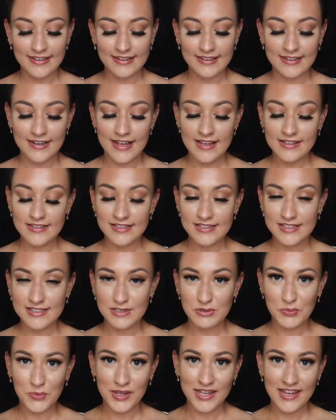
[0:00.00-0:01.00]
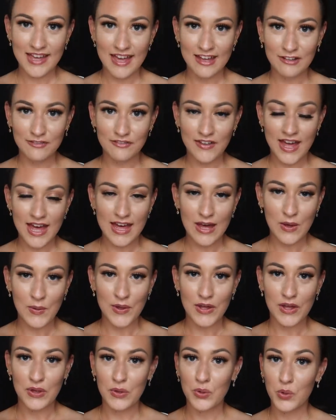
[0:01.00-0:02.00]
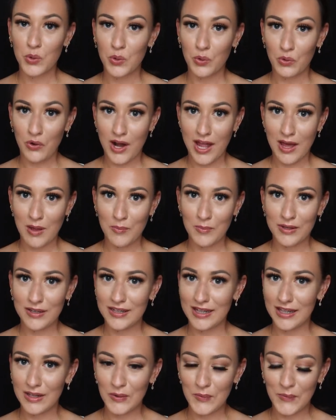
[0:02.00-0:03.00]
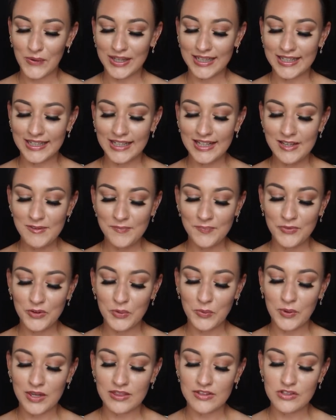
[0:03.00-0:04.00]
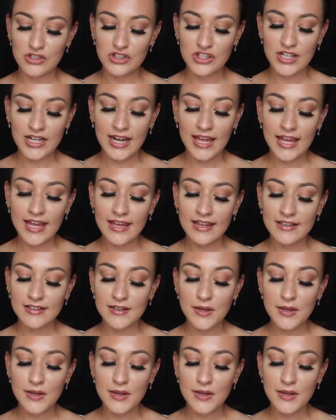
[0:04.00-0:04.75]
Next, we have our crab linguine with chili,